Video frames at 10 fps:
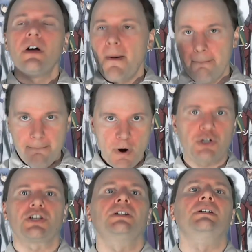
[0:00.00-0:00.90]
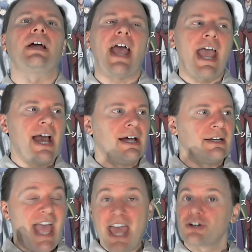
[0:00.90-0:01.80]
motion and
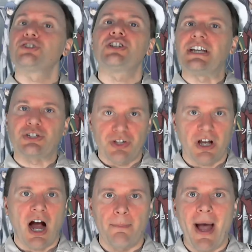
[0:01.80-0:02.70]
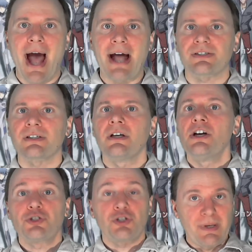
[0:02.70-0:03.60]
energy to the combats
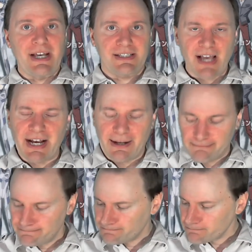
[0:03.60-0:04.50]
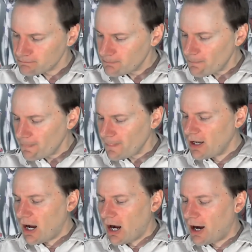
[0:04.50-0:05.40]
to be exciting.
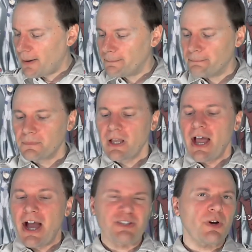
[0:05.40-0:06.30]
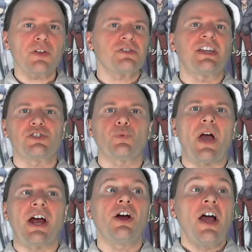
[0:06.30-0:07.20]
It's one of those things
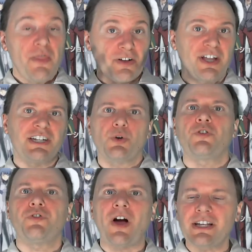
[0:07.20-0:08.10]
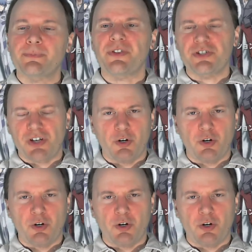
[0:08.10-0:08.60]
where they'll get into a fight, but there's